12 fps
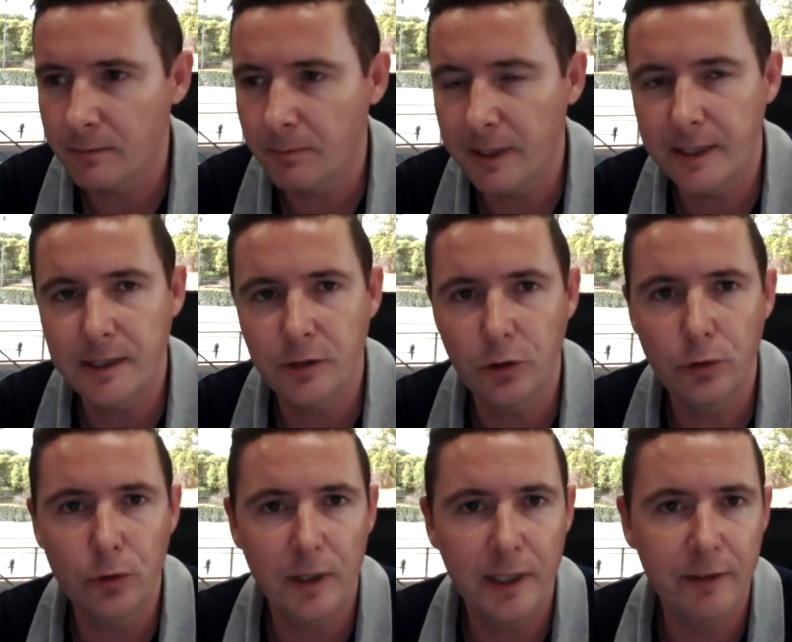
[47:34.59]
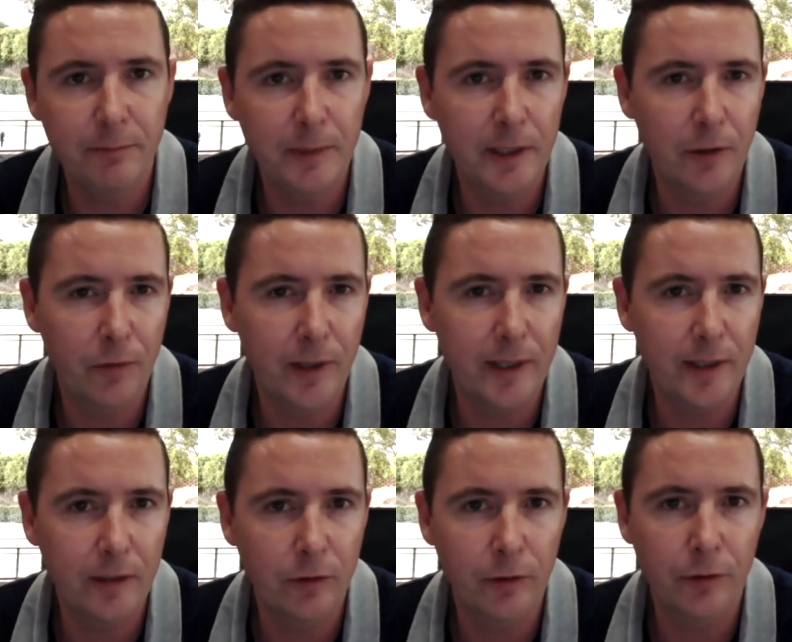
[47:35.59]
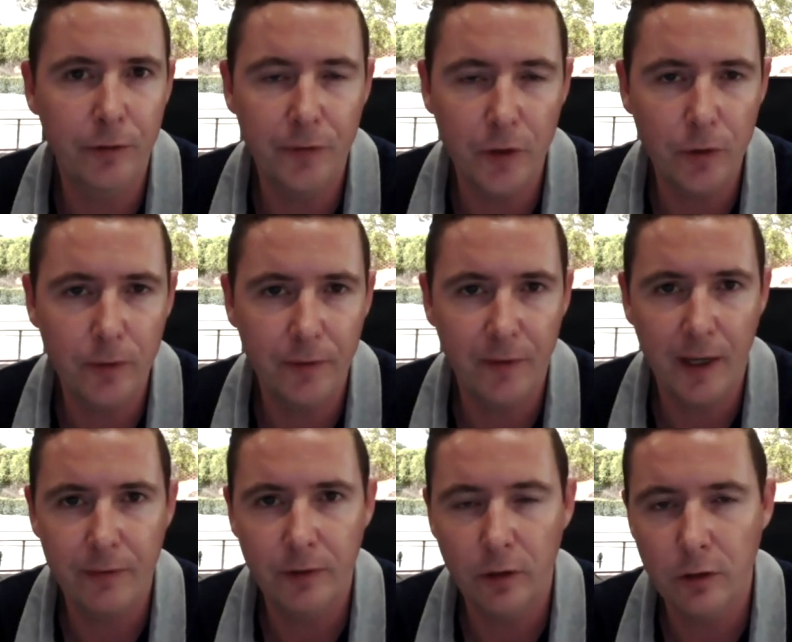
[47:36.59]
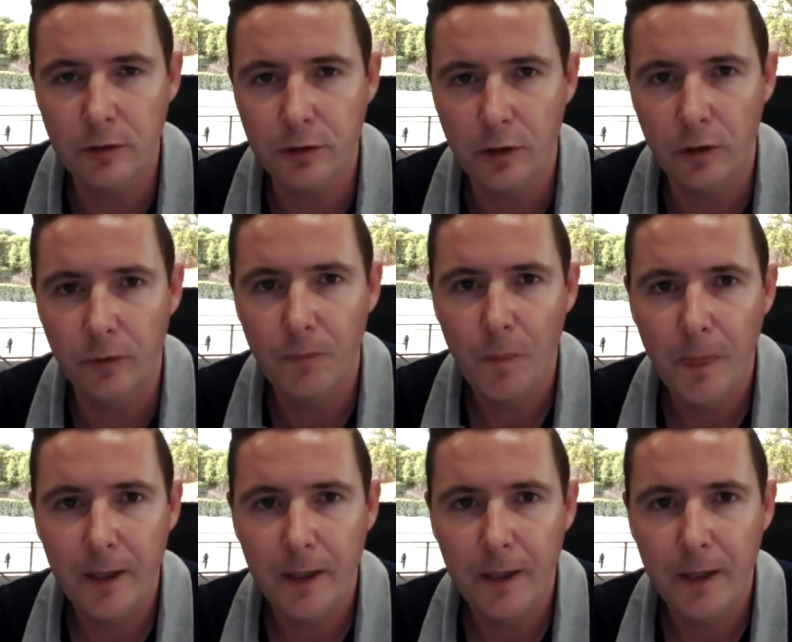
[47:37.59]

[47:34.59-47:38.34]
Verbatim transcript: Please do leave me a rating or a review if you haven't done so.